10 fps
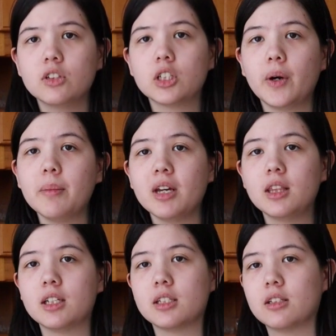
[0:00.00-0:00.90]
So I
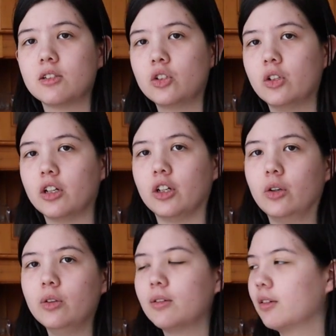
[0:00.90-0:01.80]
made this shorter
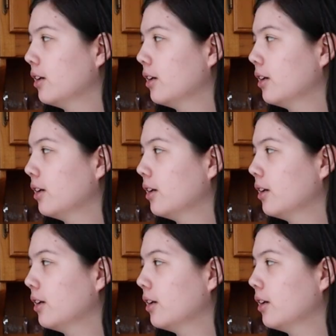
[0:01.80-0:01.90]
coat